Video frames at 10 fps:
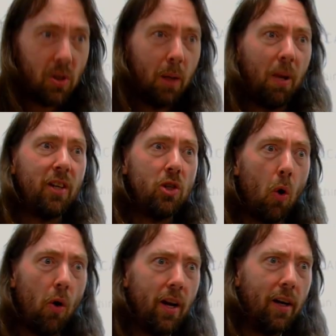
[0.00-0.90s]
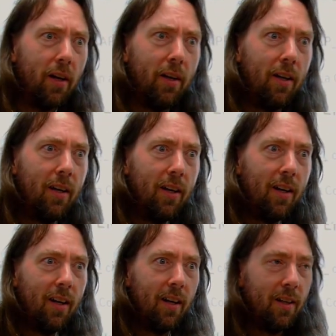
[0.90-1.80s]
you to the bloody toilet.
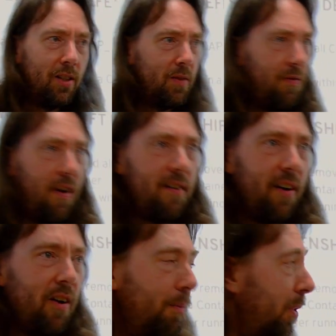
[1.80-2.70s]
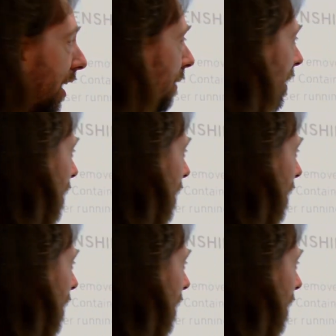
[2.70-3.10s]
It's very, very off-putting.